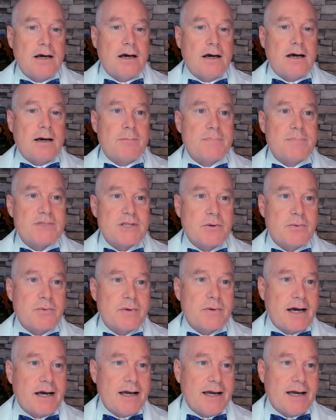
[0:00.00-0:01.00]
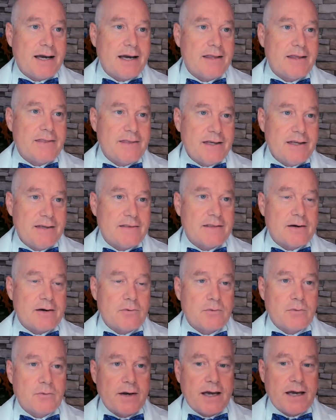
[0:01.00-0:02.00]
Um, so I, I, think
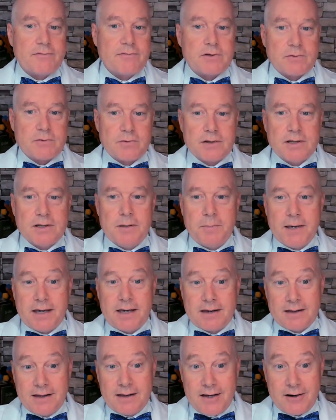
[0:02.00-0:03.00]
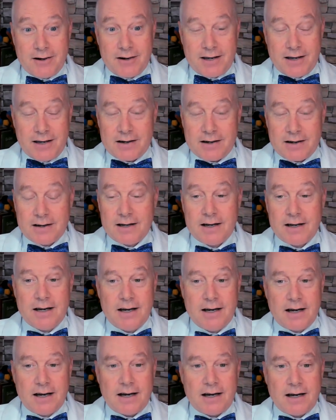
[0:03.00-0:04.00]
that we have to really be clear here.
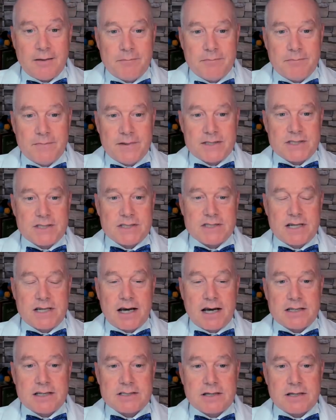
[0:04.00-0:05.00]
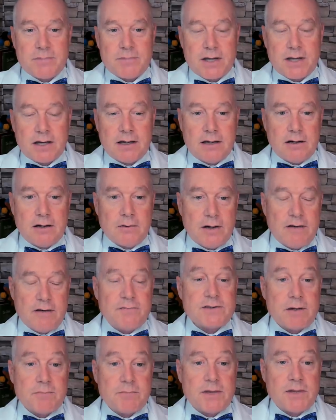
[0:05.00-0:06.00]
Um, this is not something, you know,
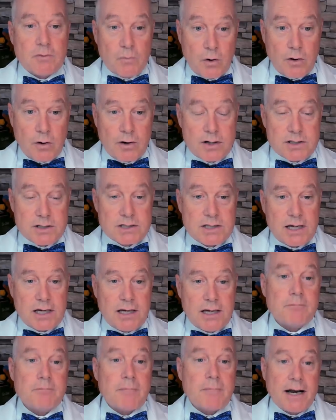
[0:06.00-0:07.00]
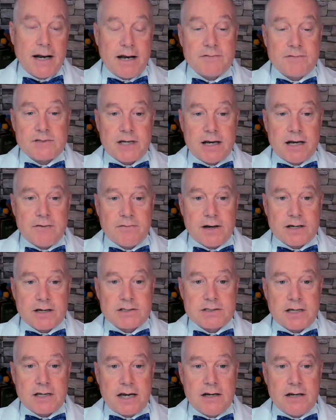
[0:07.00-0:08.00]
if something works, it might have side
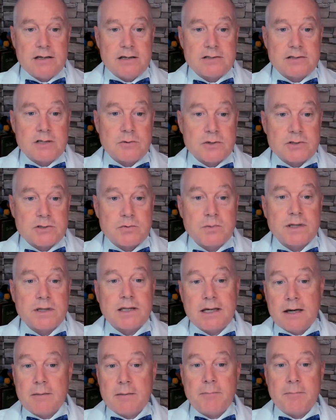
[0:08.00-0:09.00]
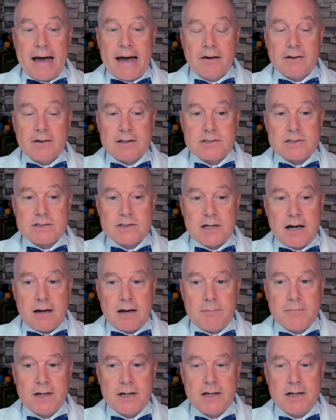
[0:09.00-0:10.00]
effects. And so it's really a balance.
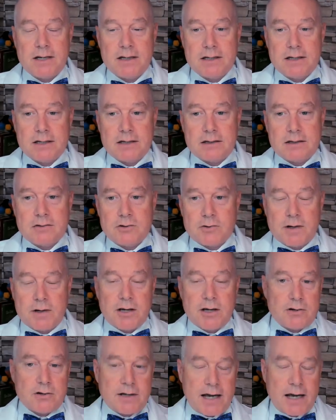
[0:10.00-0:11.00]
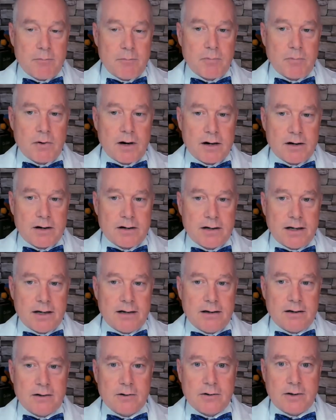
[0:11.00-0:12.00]
Um, you know, drink your tap water
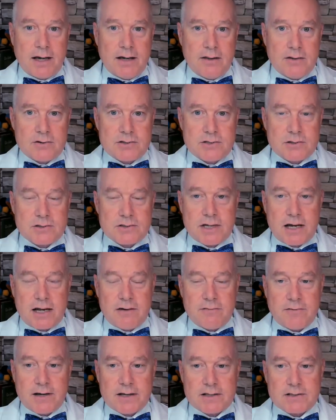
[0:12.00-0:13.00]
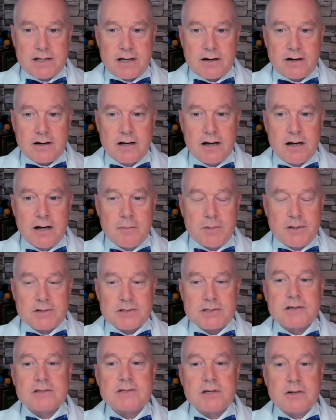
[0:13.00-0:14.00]
and okay, there's no side effects there, but
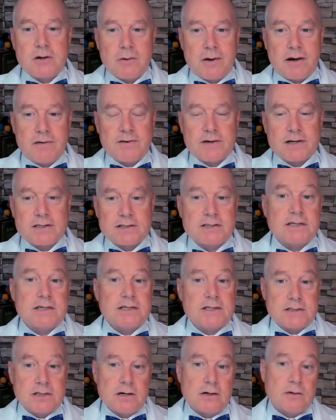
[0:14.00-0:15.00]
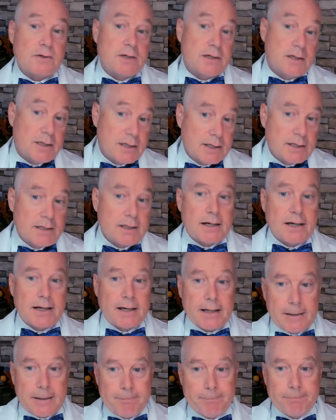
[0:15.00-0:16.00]
there's also no efficacy. So,
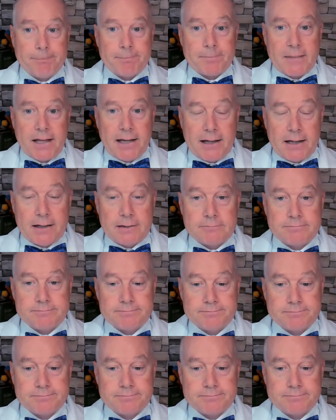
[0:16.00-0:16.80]
um, yeah.